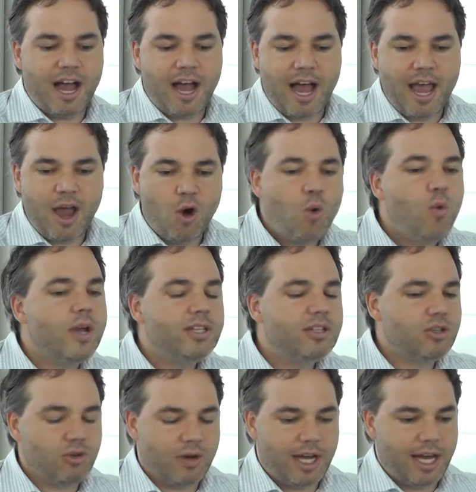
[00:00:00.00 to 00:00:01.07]
I
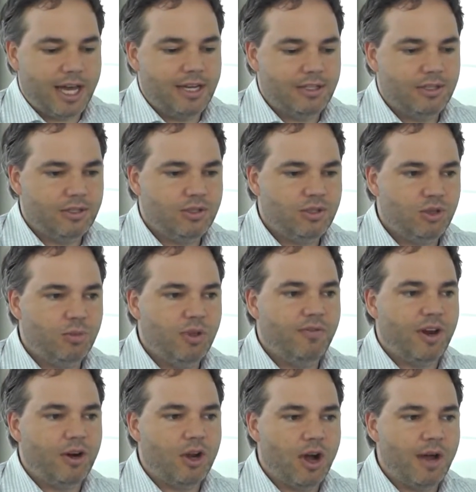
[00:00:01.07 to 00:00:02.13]
always tried to be
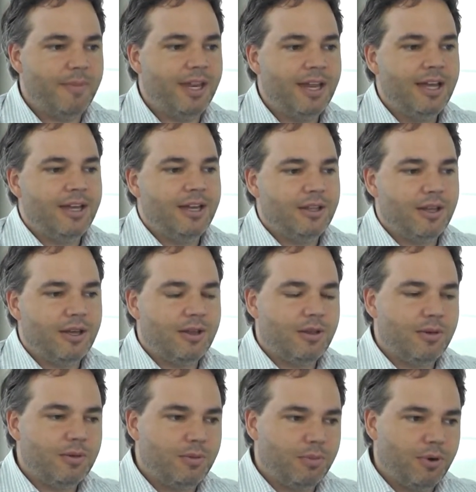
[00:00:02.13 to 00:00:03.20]
very,
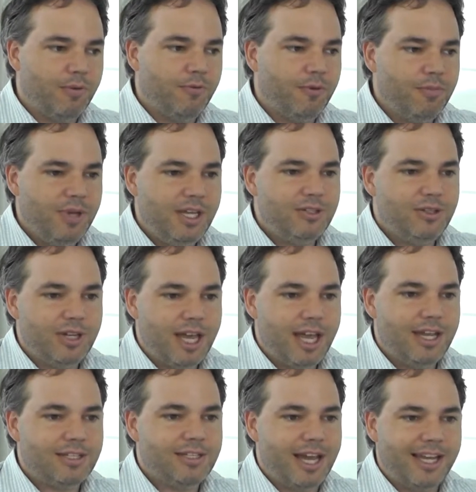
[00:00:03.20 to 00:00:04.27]
the problem for me
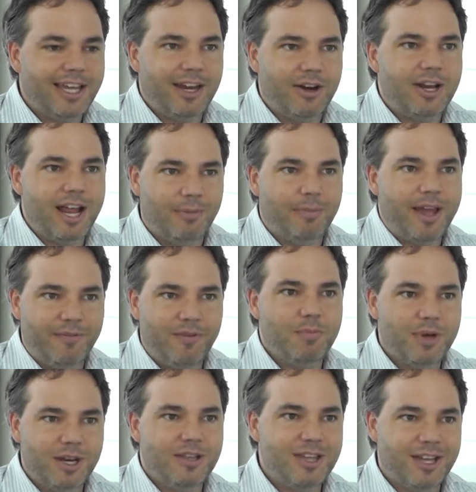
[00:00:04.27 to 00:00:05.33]
today is I cannot help
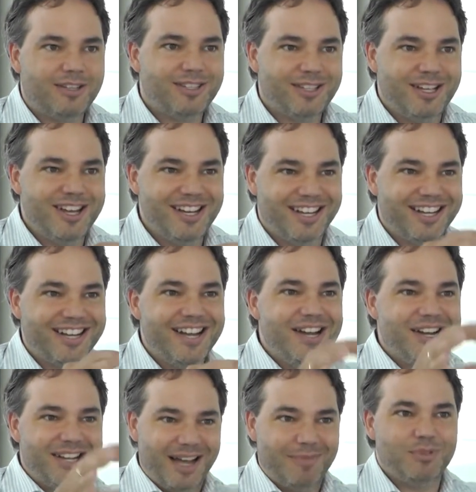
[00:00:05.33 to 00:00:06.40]
everybody
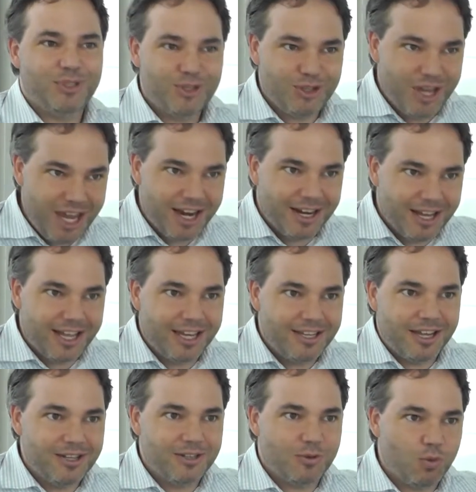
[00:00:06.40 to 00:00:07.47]
that comes here
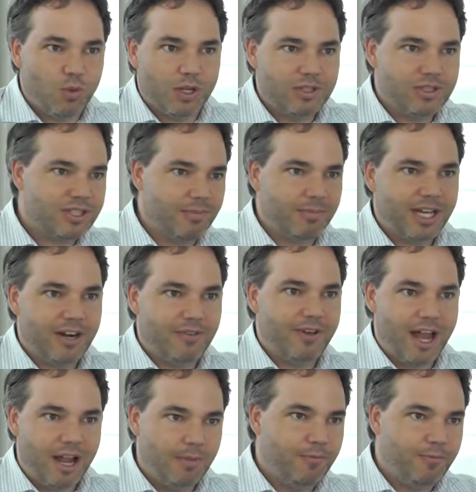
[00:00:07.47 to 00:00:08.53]
and wants some kind of
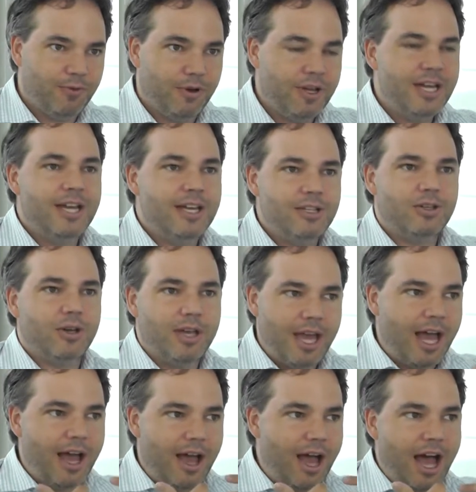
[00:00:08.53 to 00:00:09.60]
help so
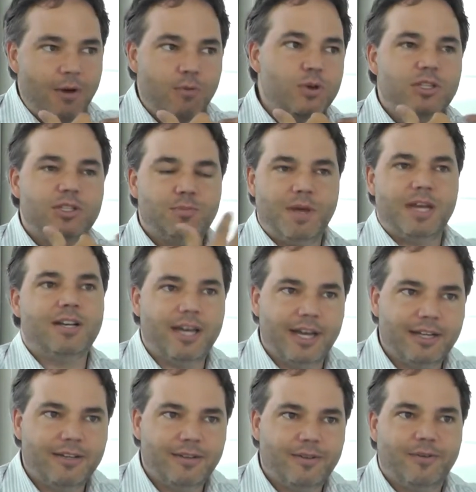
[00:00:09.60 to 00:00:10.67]
I would spend
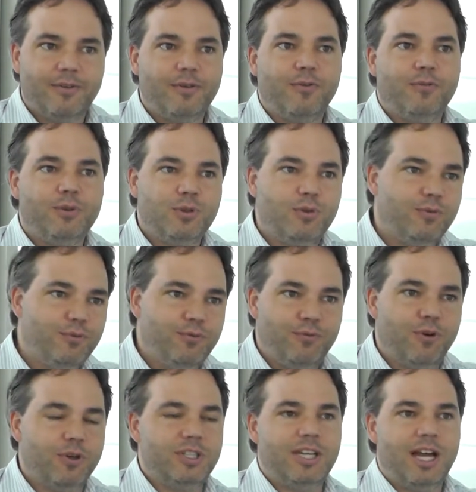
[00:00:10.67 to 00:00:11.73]
like
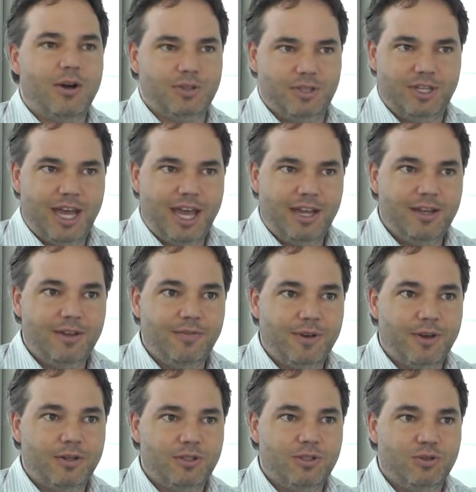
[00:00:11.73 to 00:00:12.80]
14 hours a day if
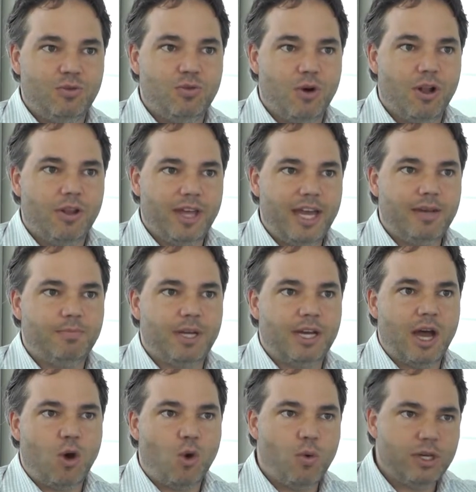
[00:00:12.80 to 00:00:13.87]
I do all that, but I
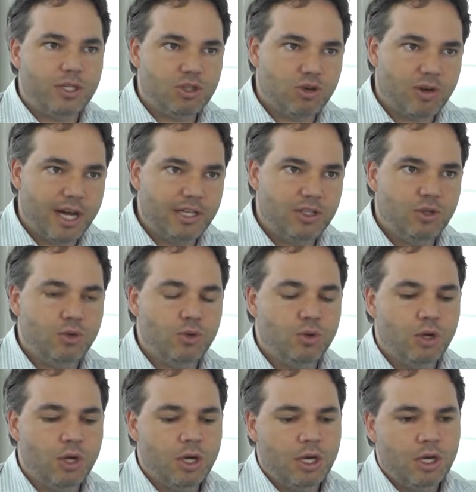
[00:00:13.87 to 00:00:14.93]
always try
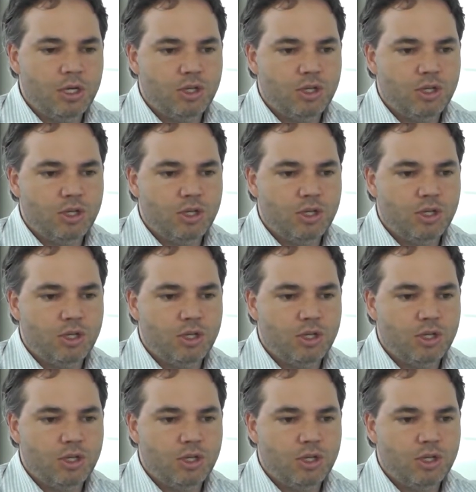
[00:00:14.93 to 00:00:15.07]
to